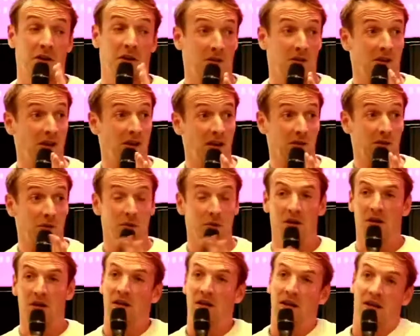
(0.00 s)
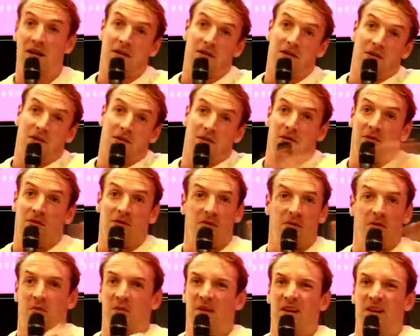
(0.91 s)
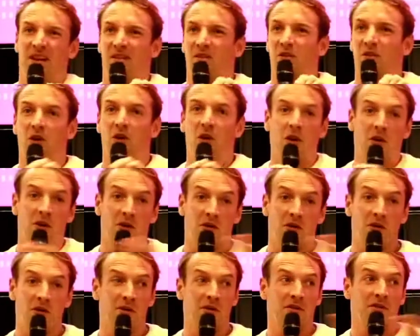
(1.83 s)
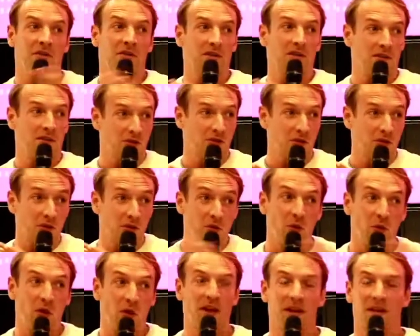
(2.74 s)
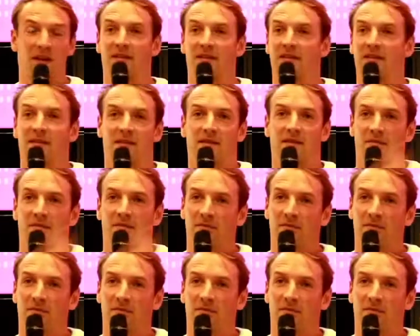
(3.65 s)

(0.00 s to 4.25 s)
Like really, like the colors, the UX,